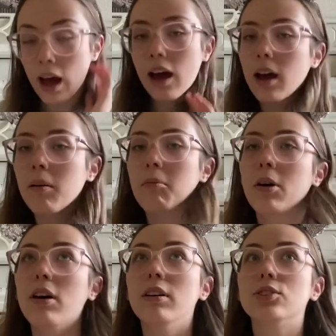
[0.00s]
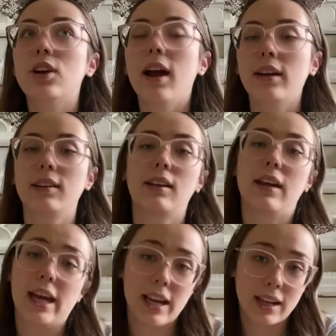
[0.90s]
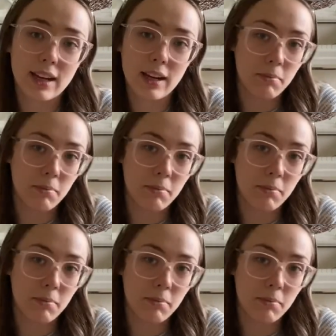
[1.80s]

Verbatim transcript: I am trying to get Anakin and